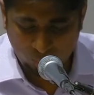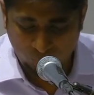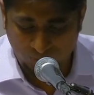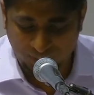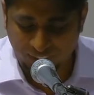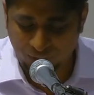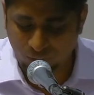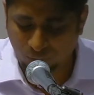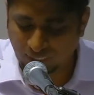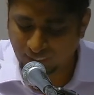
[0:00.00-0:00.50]

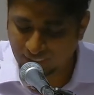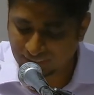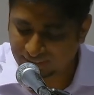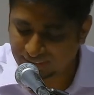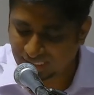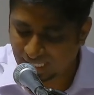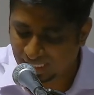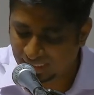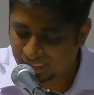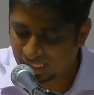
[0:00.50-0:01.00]
We need to
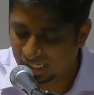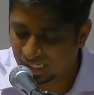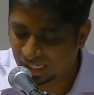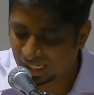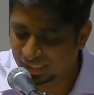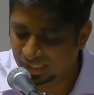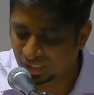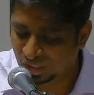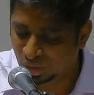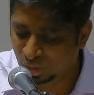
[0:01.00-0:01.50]
understand that,
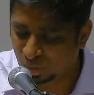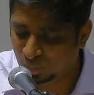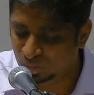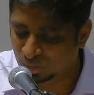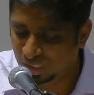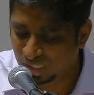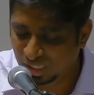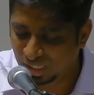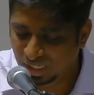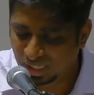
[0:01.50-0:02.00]
like, you
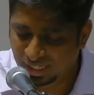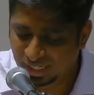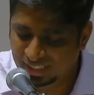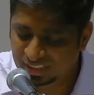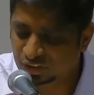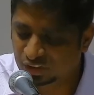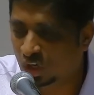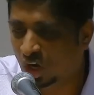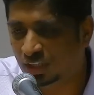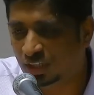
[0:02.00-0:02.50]
know,
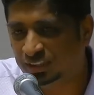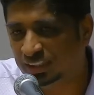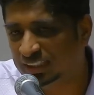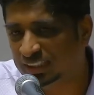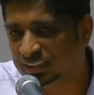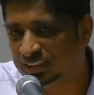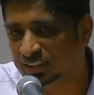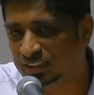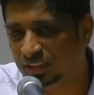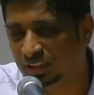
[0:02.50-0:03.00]
it is not
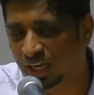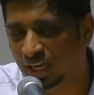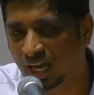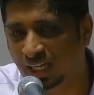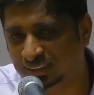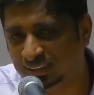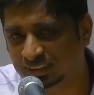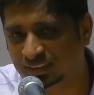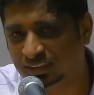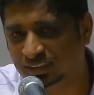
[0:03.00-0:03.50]
just
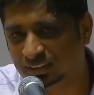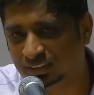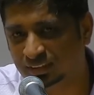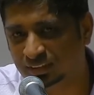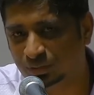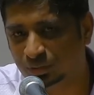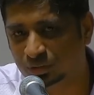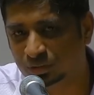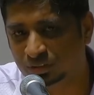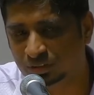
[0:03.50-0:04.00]

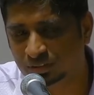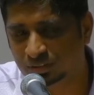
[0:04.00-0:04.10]
us